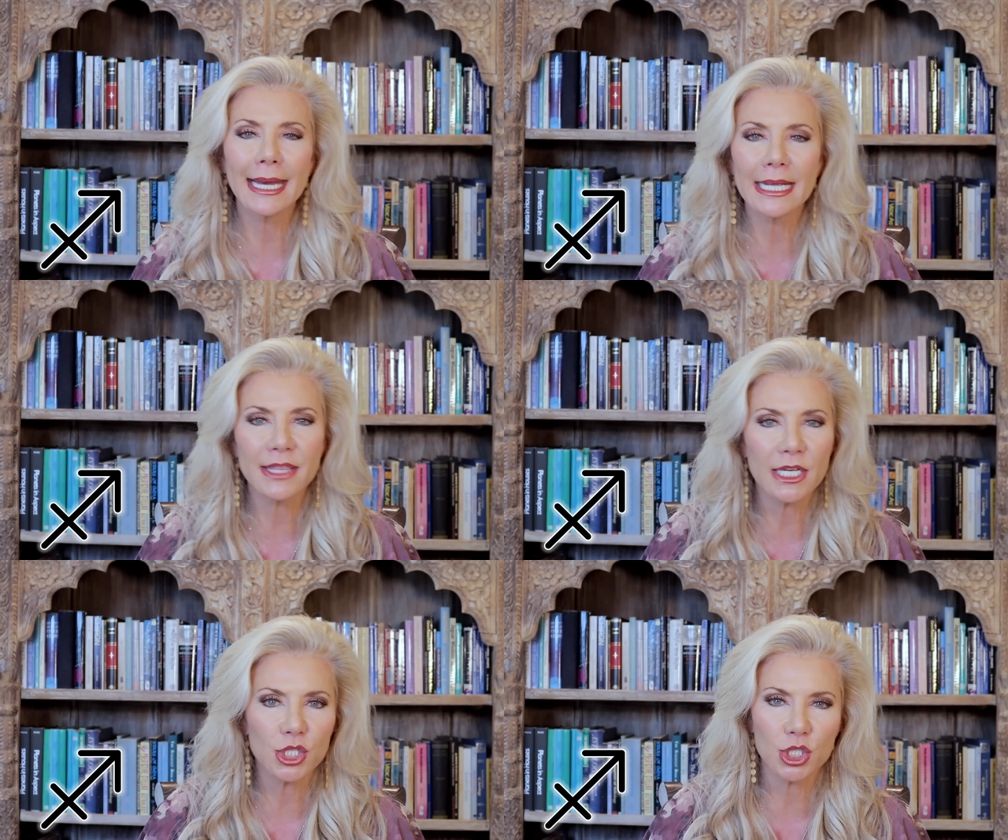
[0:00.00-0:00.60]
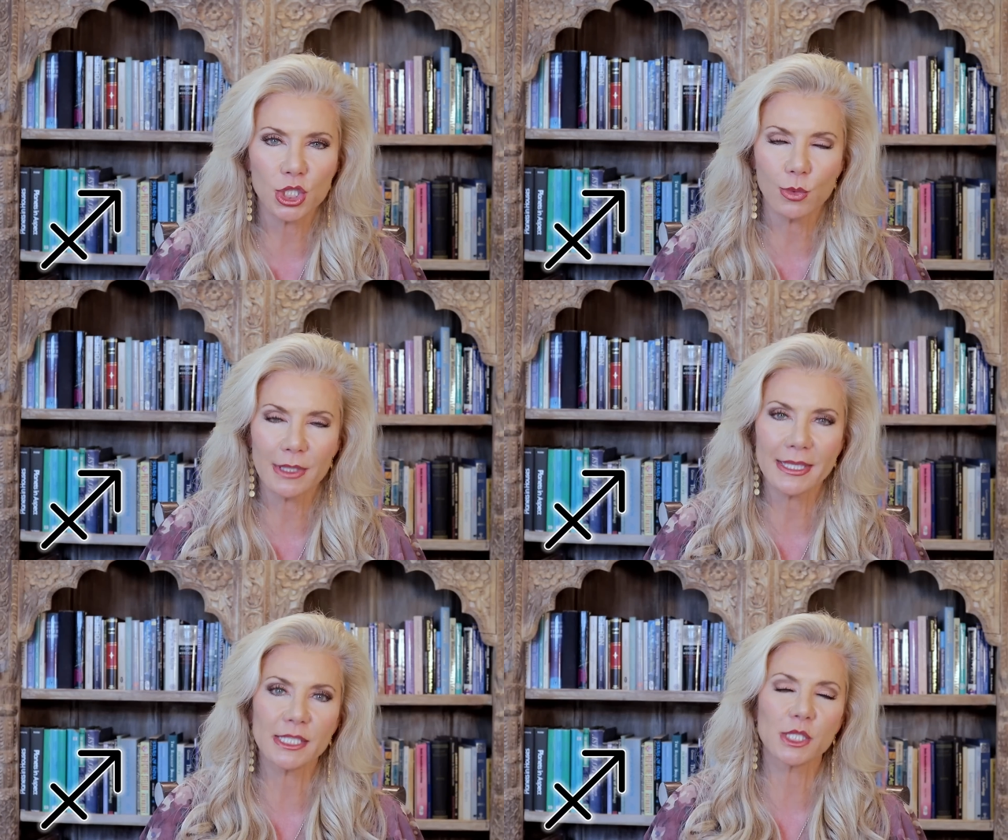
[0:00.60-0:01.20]
anything to do
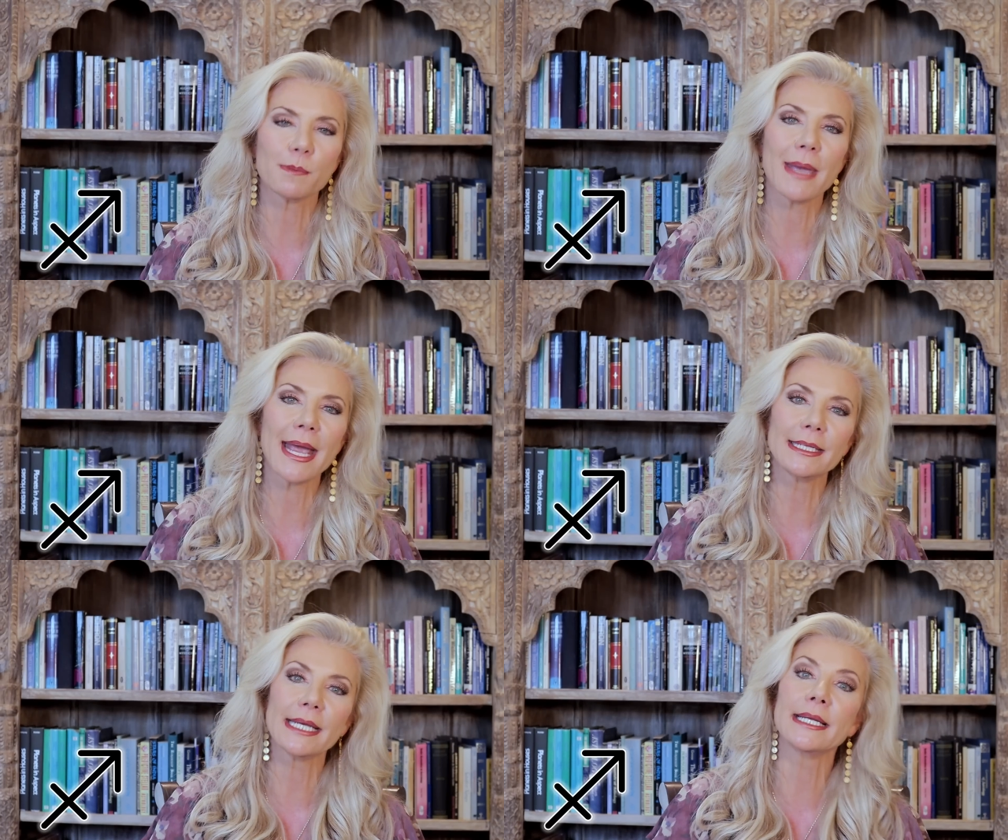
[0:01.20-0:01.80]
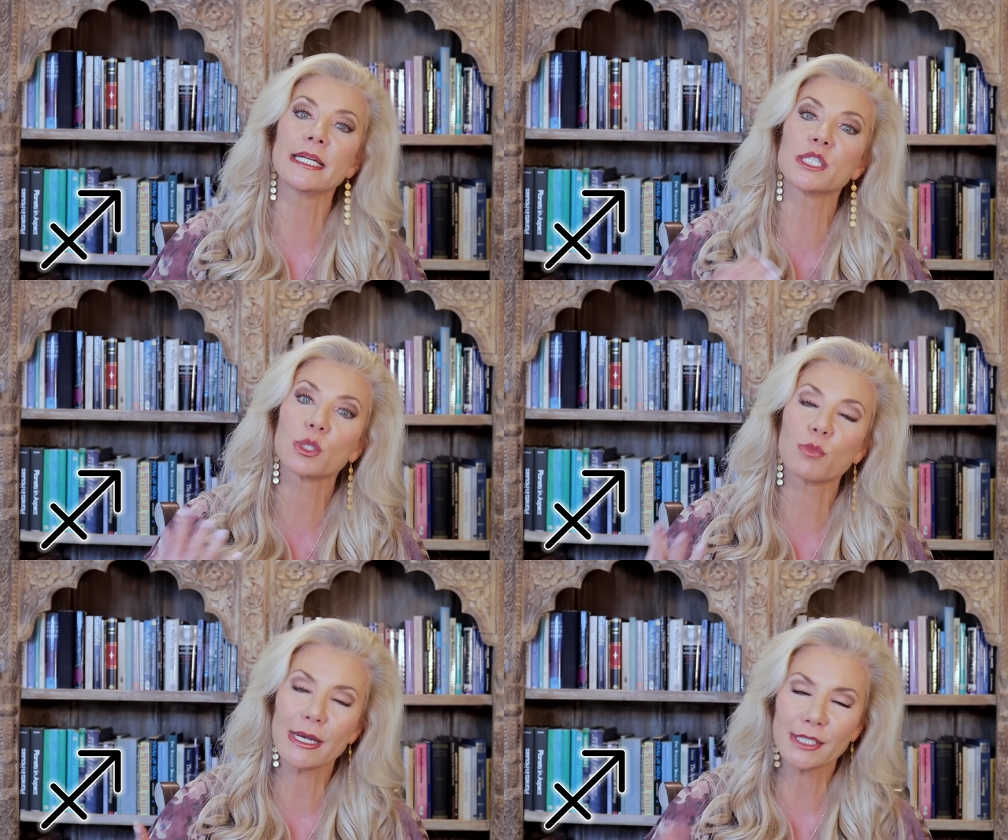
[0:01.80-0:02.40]
with expanding and
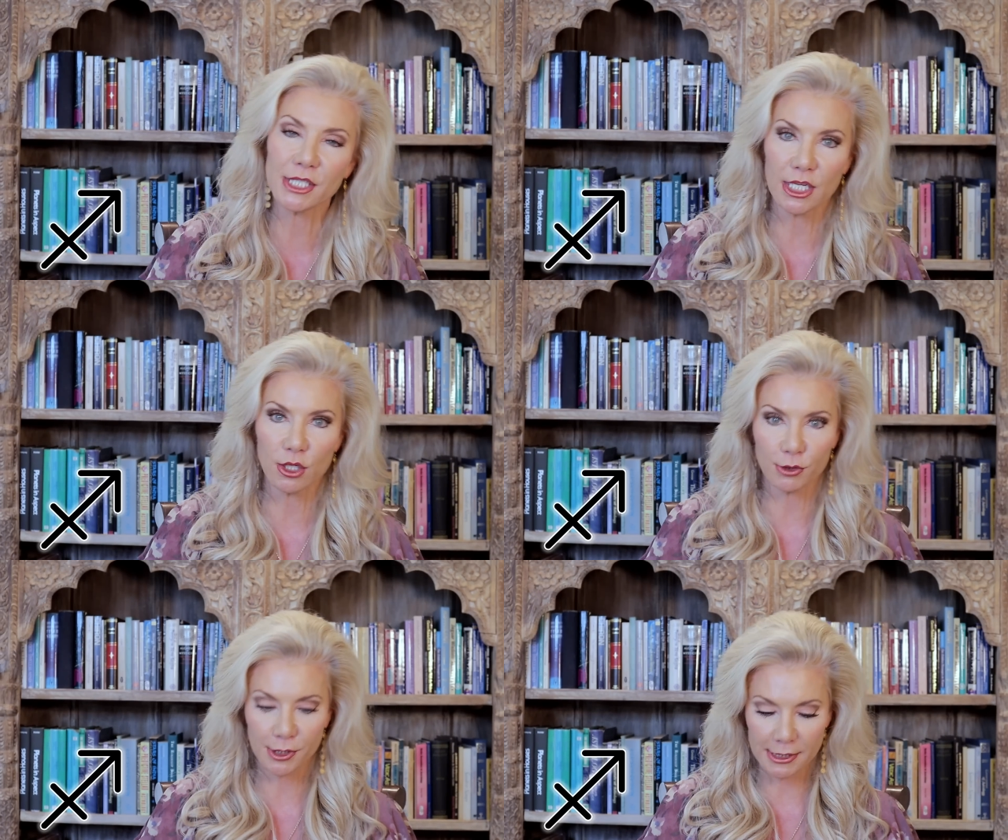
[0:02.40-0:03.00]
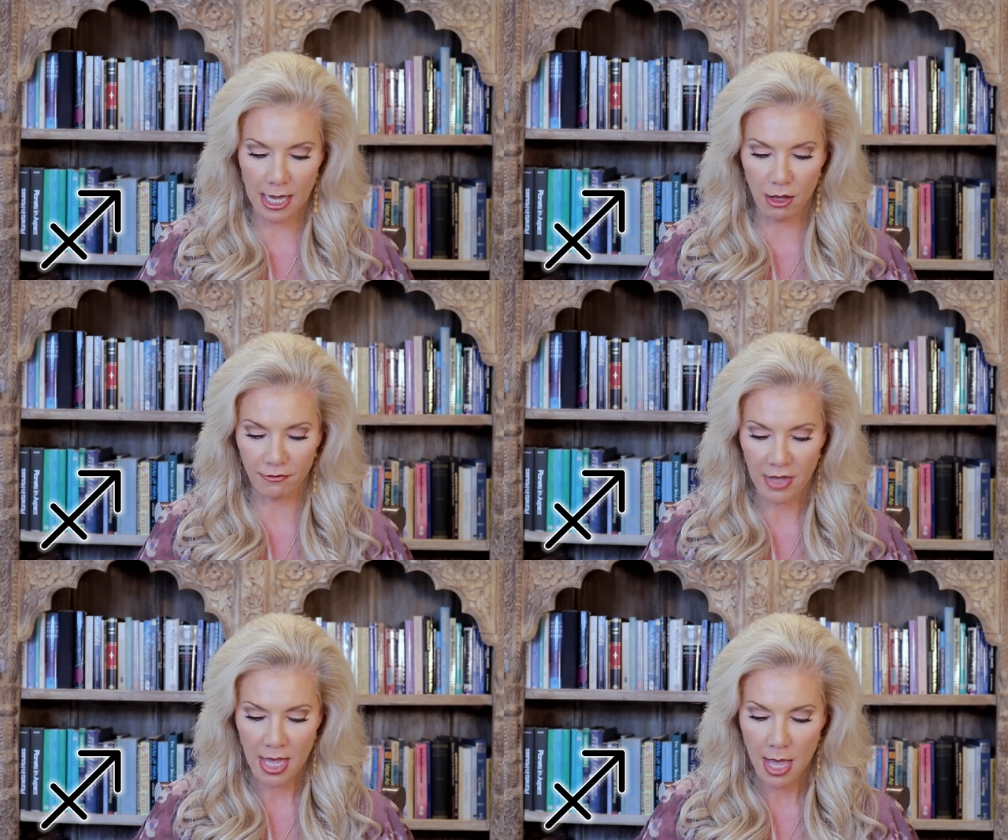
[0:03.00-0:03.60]
expressing
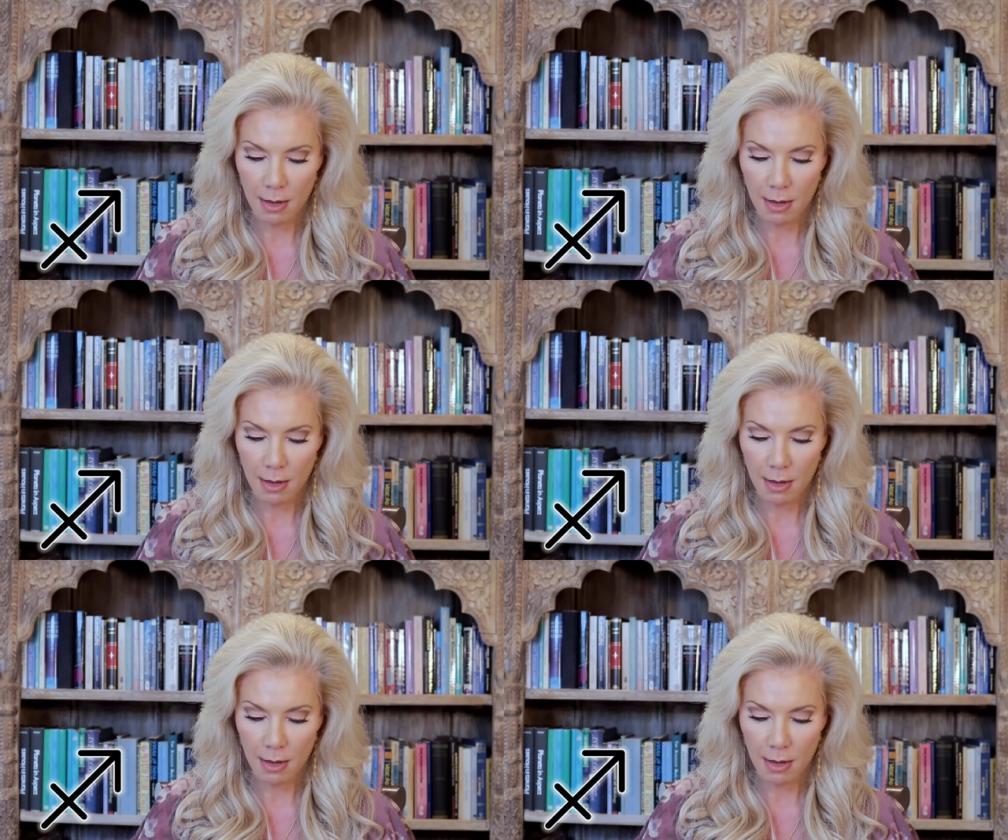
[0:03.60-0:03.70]
yourself.